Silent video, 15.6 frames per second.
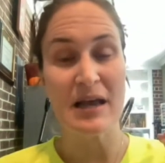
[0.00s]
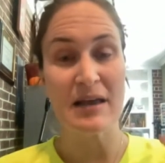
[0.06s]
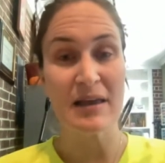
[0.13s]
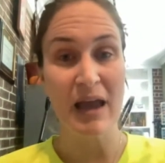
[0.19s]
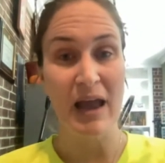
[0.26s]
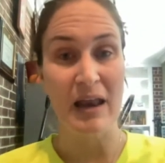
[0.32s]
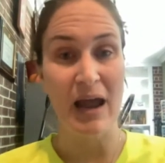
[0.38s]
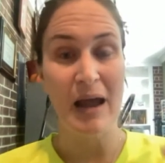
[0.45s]

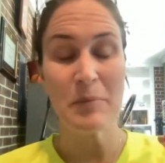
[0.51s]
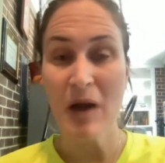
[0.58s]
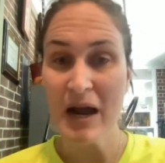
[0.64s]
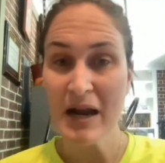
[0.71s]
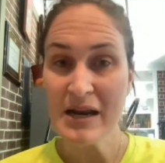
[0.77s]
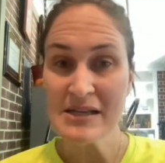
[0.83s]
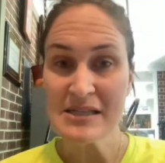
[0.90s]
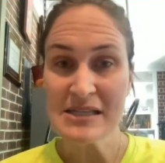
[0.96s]
Again, I'm
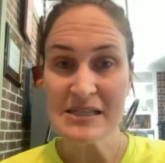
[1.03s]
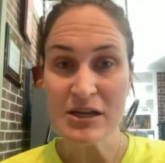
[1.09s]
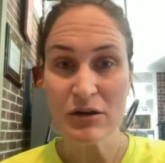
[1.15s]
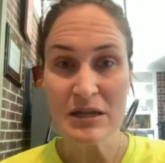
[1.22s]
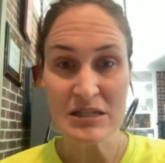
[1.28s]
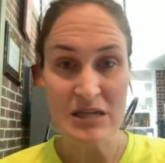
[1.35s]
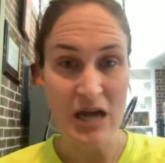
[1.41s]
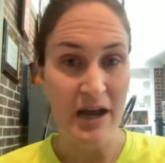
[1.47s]
not
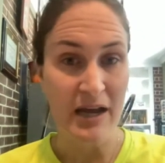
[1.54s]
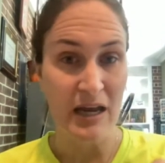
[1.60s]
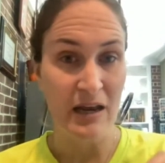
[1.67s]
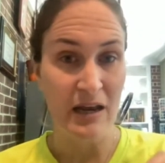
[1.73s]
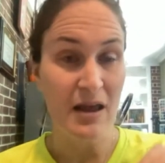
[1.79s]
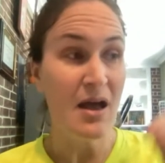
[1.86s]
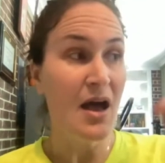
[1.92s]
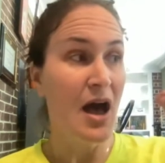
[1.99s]
necessarily
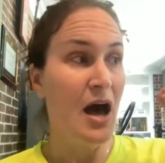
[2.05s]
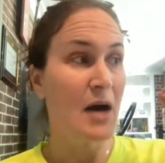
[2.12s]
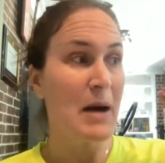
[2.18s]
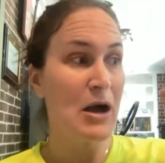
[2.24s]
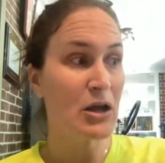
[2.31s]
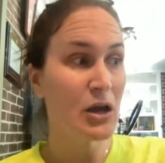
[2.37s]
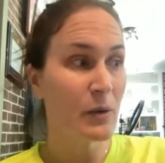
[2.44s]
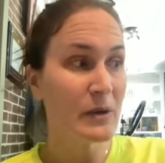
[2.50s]
talking
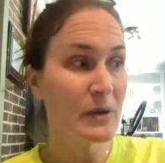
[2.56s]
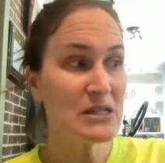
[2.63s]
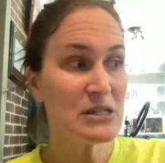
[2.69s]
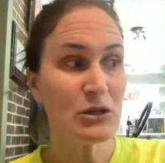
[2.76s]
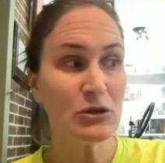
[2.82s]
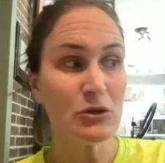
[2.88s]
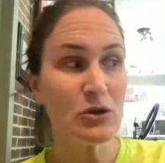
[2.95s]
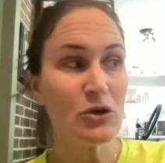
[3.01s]
about going
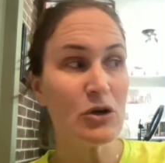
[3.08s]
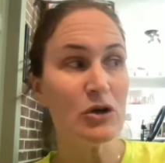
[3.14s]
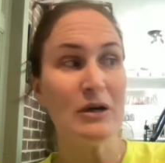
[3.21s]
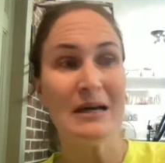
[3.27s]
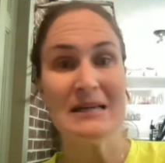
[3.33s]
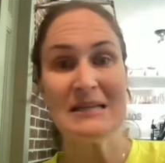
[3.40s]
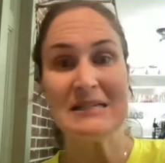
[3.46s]
to Google,